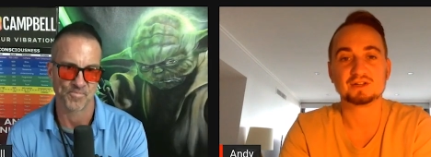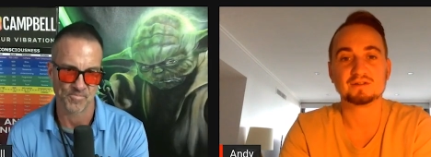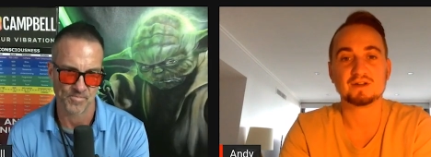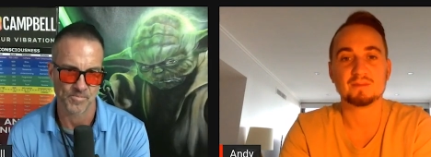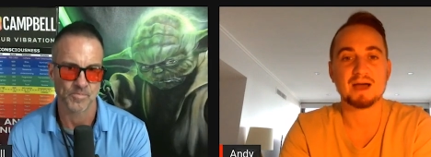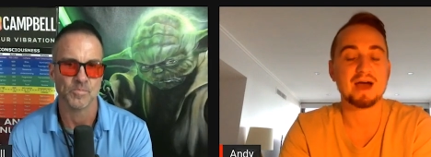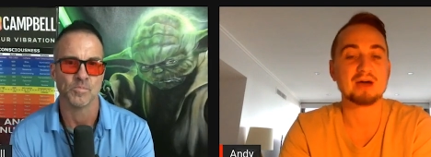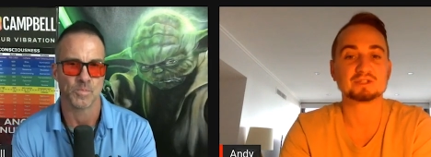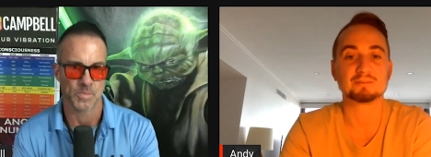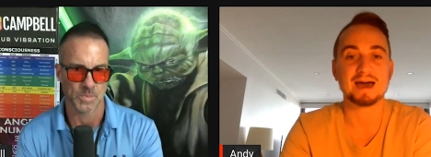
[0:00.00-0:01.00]
Speaker 1: of, about how
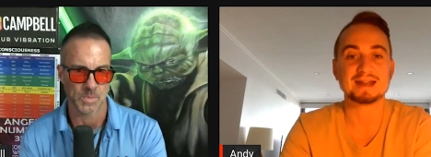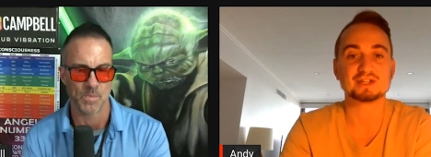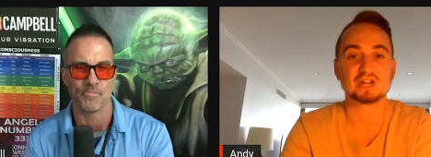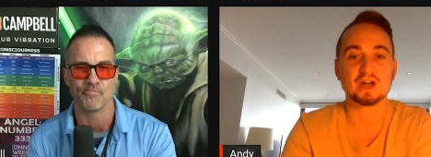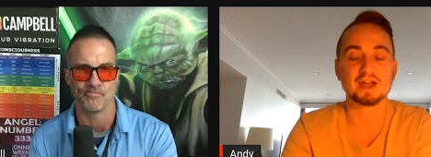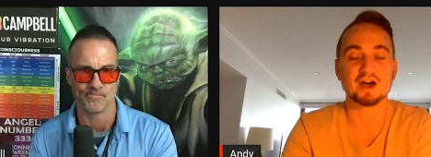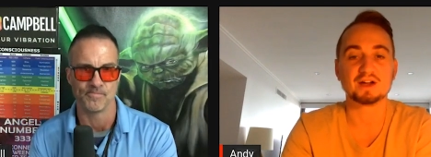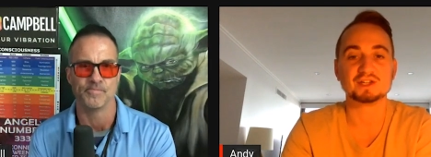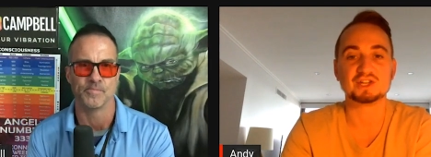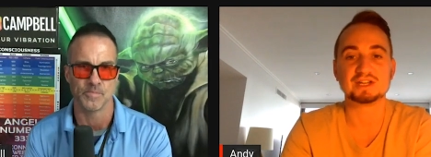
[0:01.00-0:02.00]
to manage light
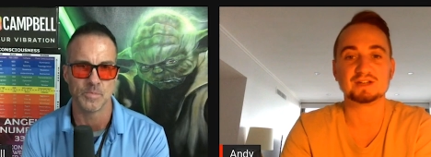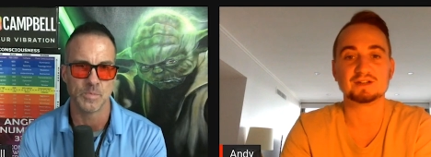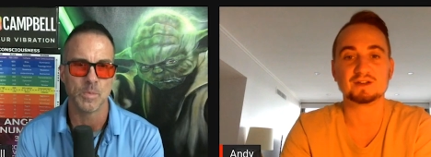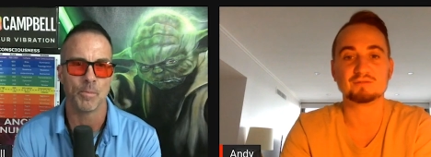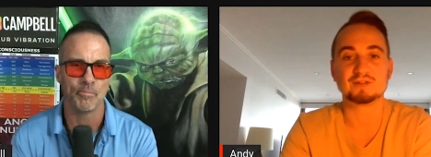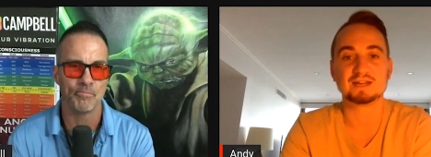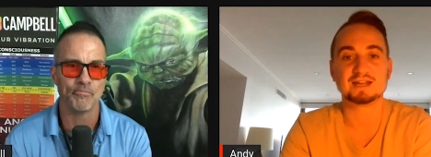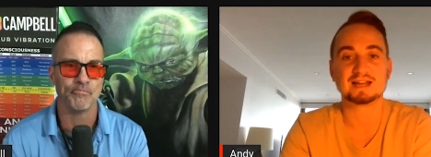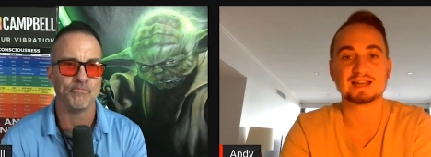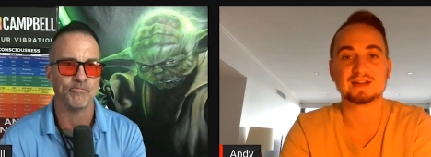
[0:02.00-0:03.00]
hygiene and, and really
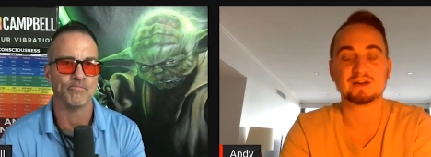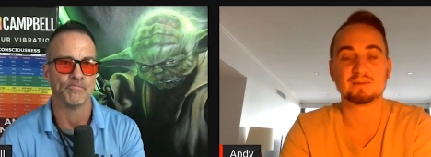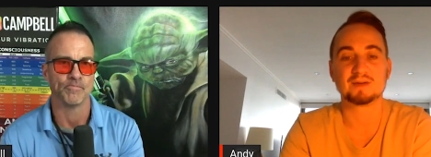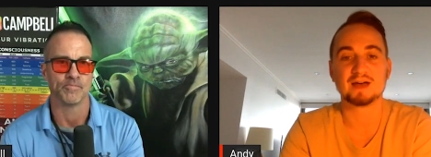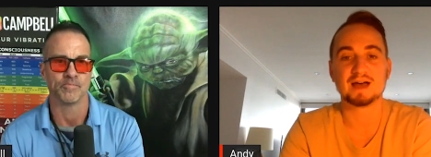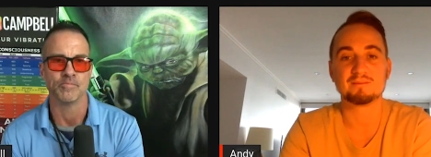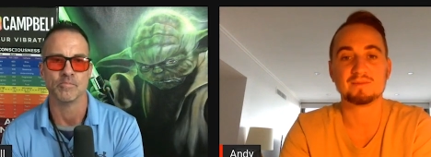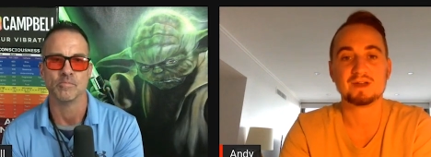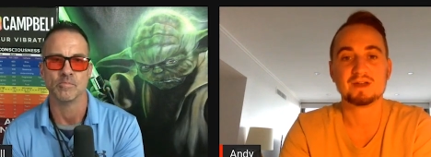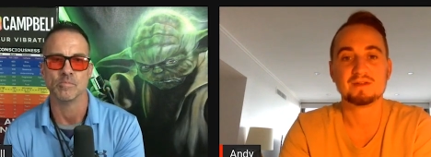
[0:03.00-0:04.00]
clean up um,
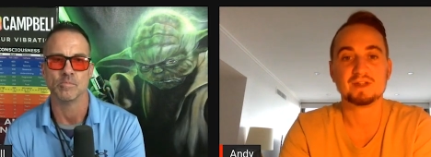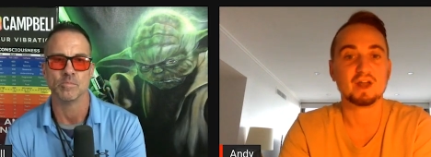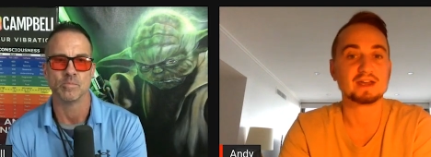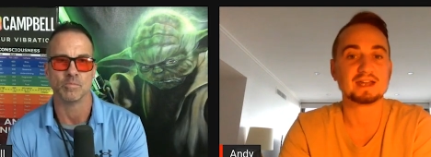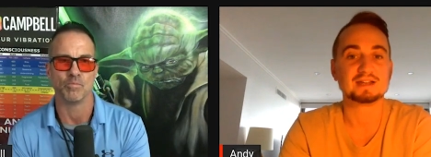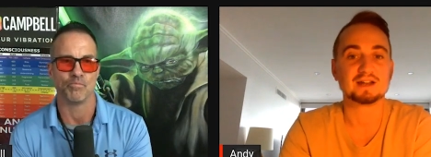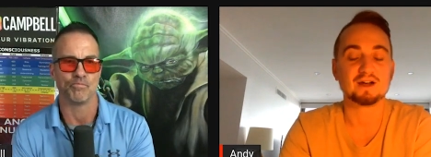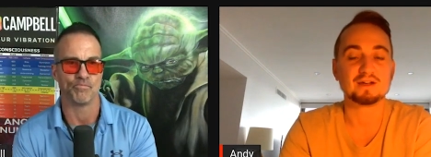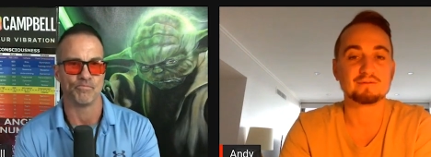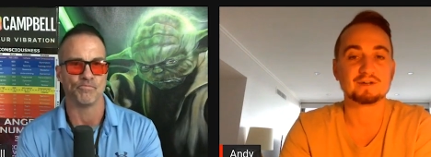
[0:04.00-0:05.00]
the light in your
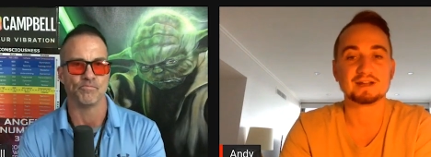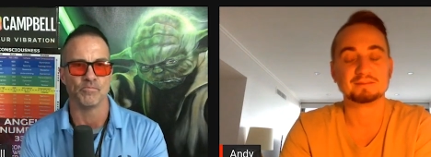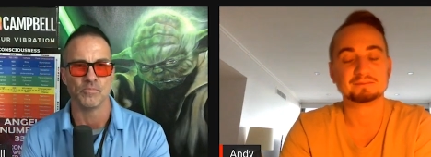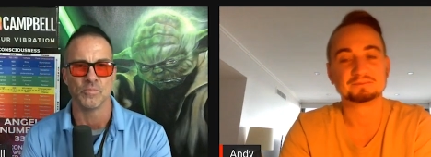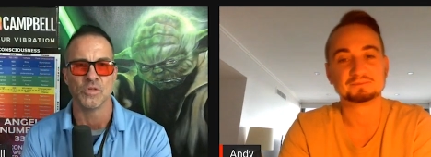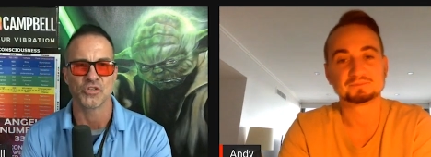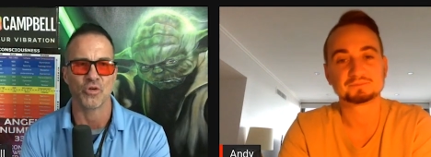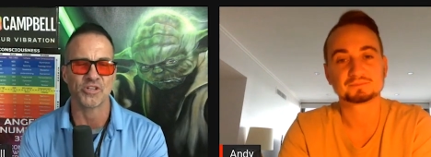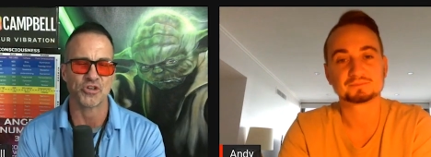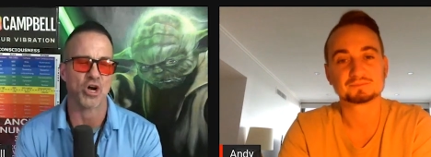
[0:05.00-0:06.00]
life, really.
Speaker 2: So
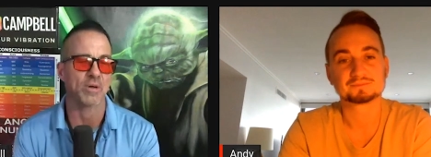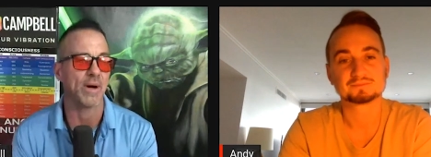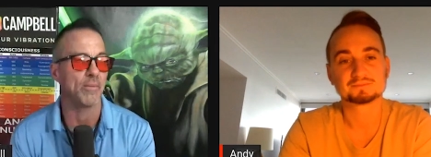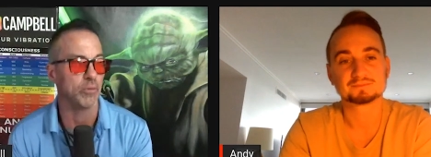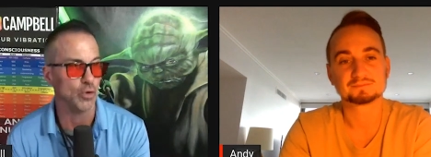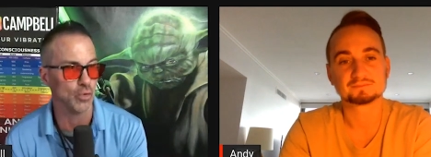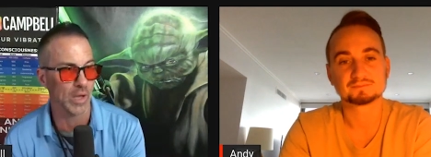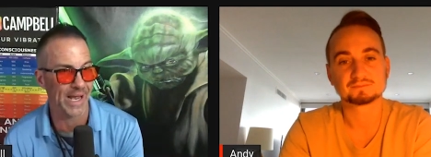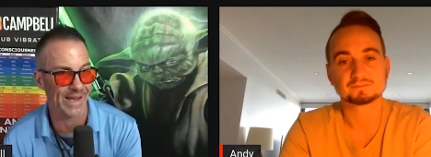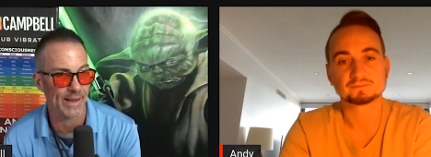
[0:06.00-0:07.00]
let's talk about blue
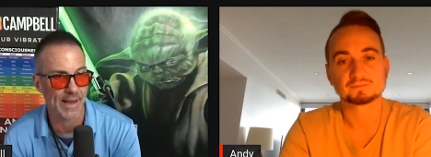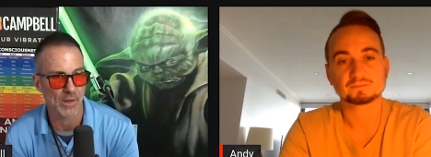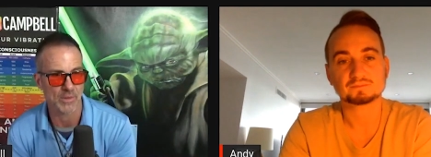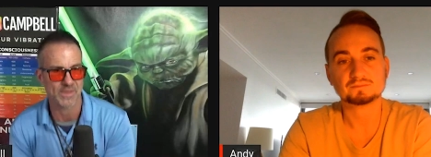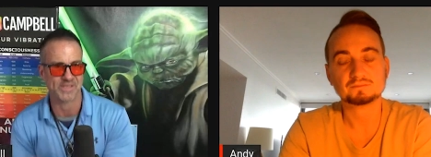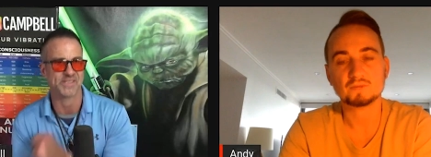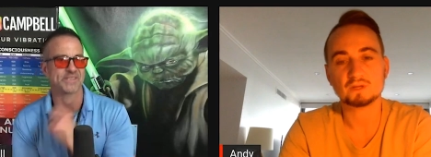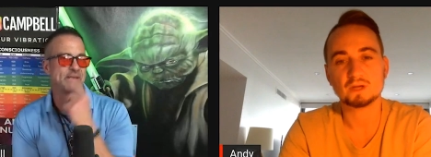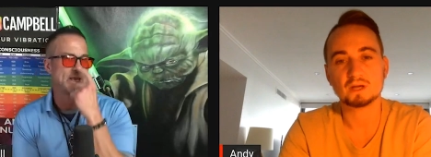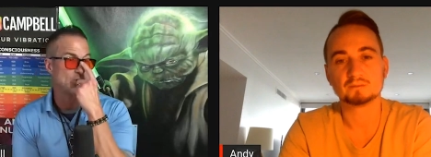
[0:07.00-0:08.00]
light. Now, let me just
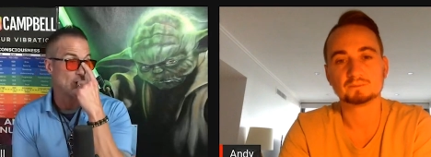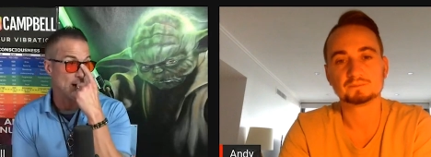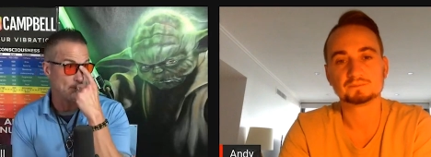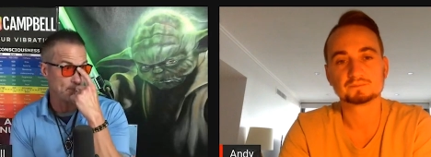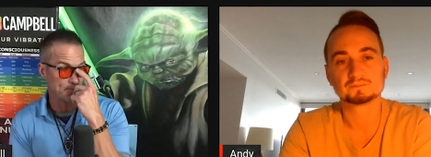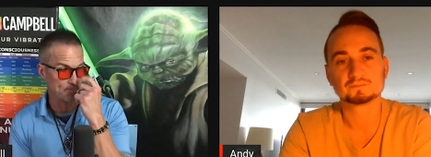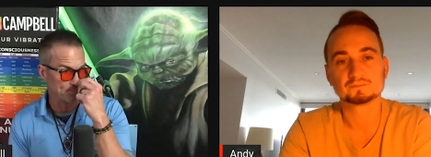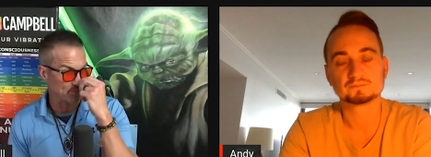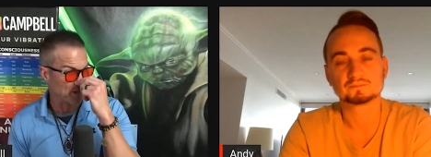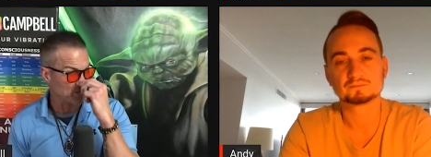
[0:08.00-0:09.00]
set you up.
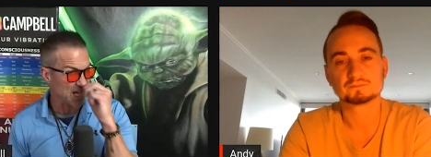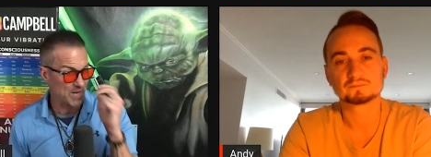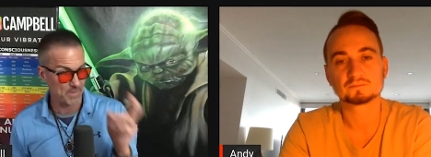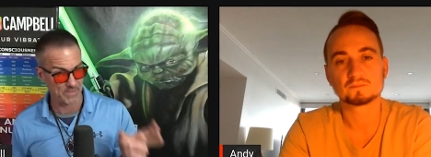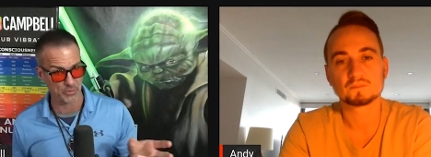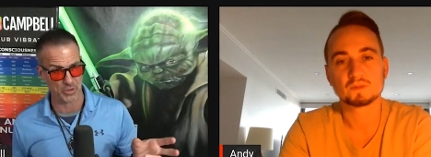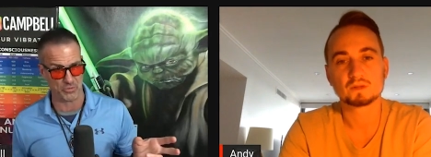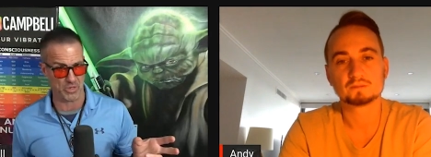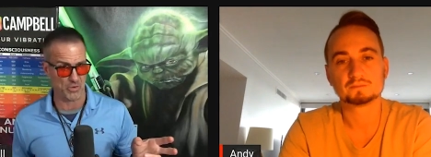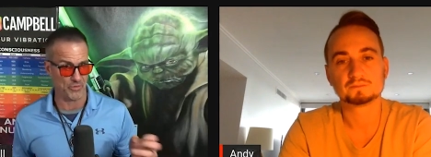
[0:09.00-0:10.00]
Now, a lot of people don't
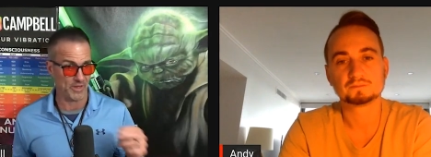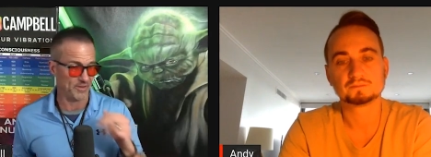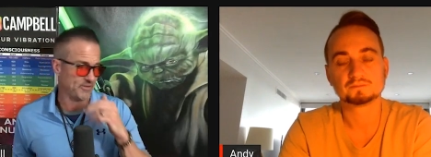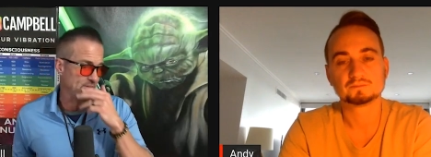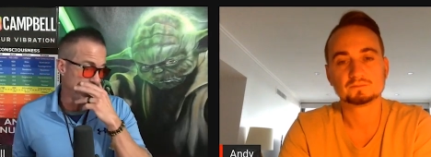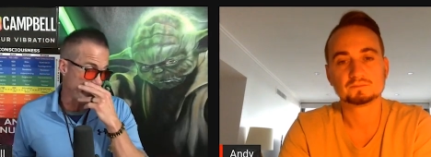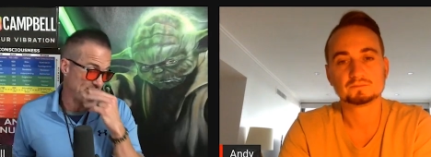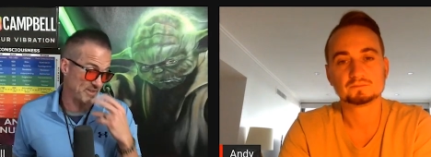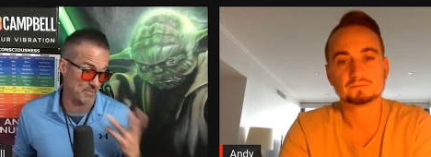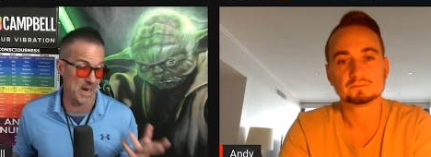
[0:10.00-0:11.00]
know this, and
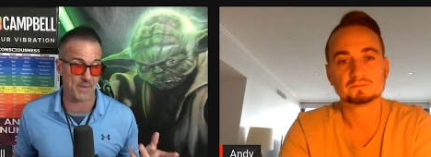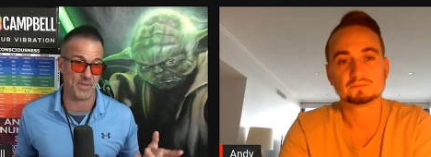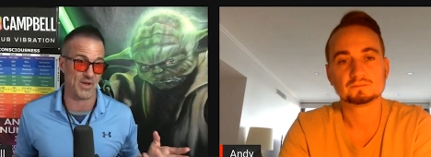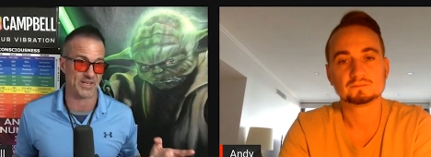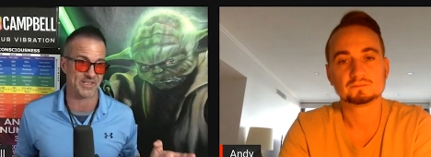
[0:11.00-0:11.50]
this is mind blowing